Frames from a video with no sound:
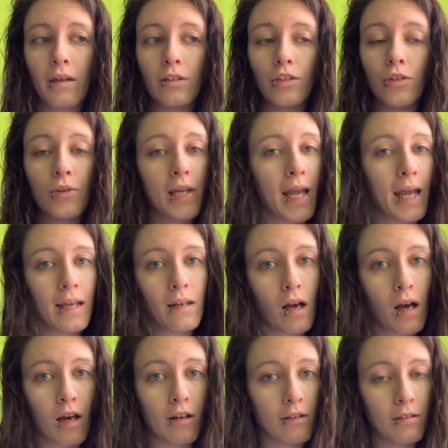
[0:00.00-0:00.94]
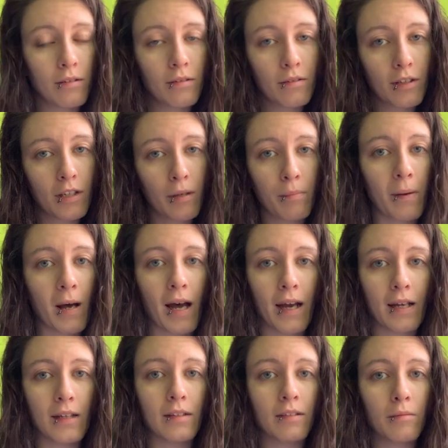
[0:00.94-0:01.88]
You cannot
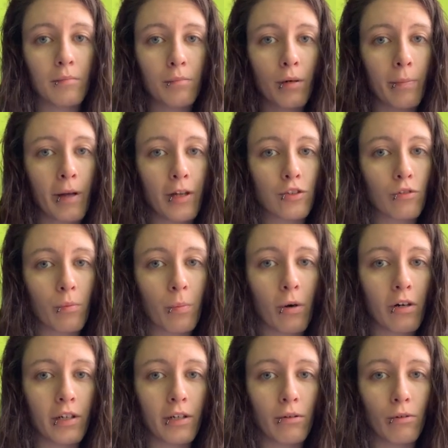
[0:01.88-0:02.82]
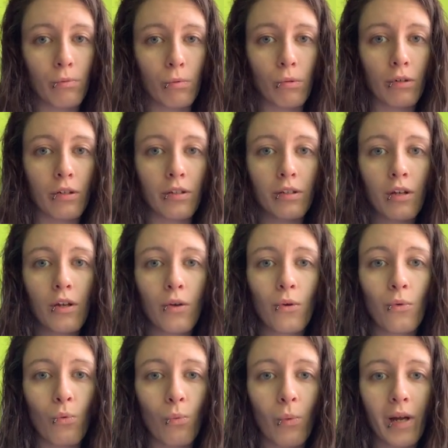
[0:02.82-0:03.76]
combine perpetual party reward
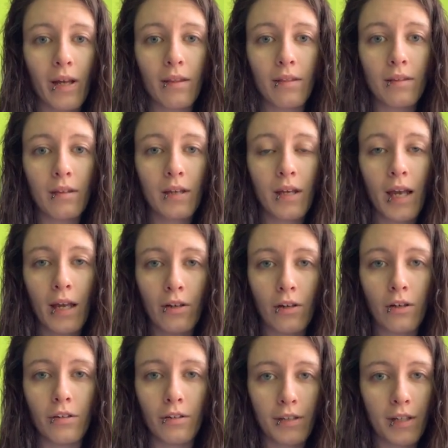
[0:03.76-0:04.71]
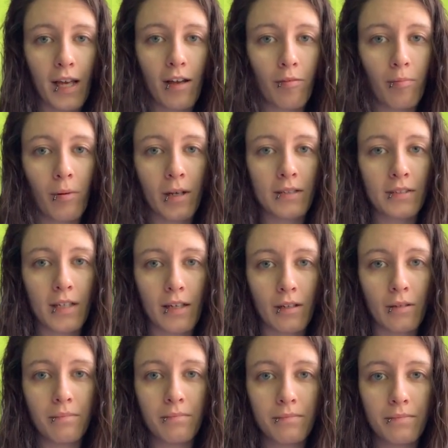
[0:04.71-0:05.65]
with an earned half price
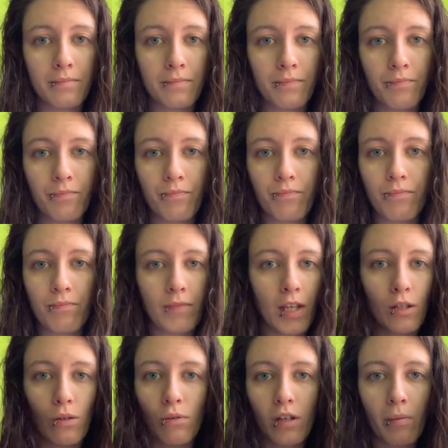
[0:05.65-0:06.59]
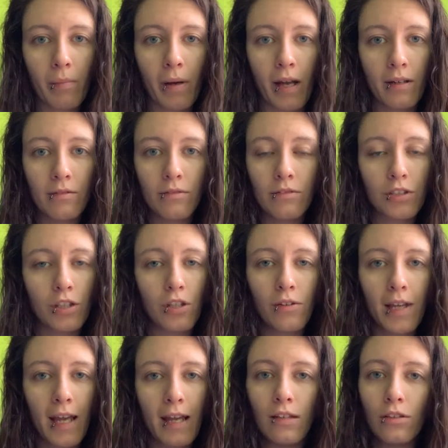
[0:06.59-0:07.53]
item. They don't combine. So you
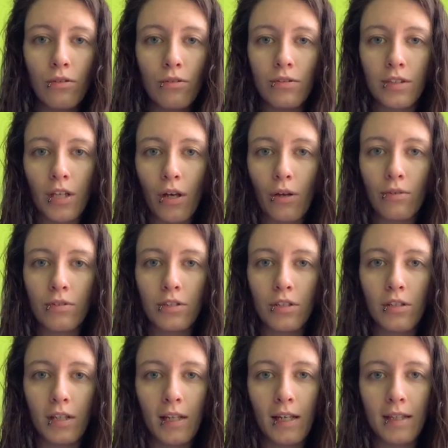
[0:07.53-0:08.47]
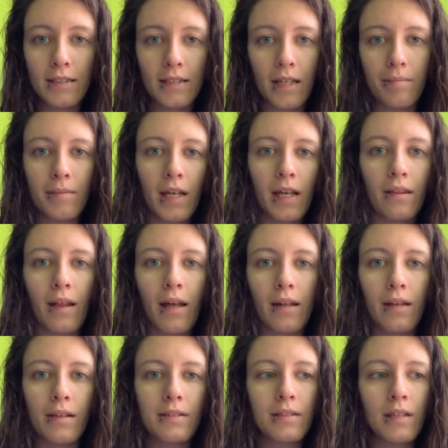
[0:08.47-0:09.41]
can't use those to get something that
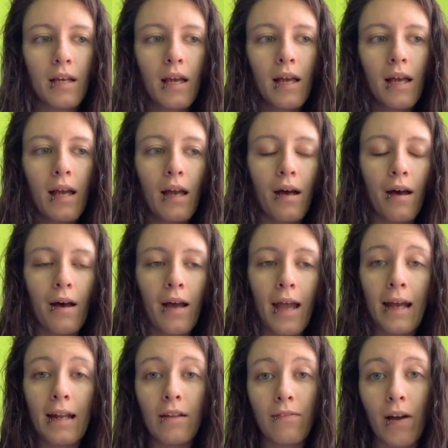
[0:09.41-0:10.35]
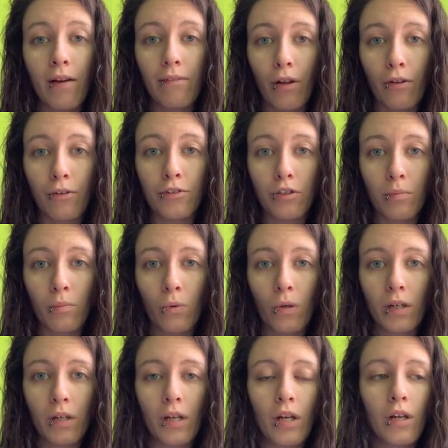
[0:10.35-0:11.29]
is $85 or
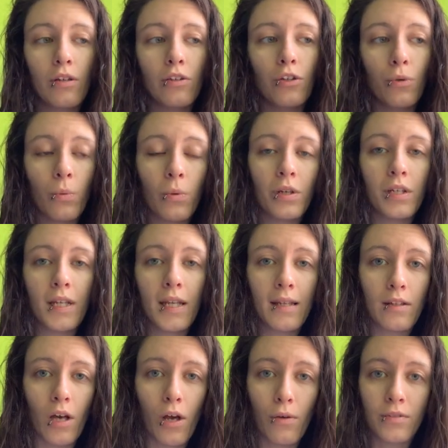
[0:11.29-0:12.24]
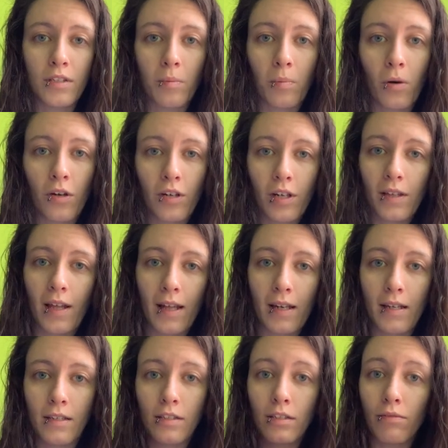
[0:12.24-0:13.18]
more. You would need to host a party that
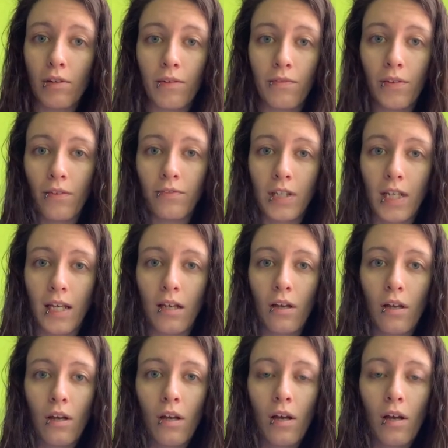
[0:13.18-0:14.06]
is $350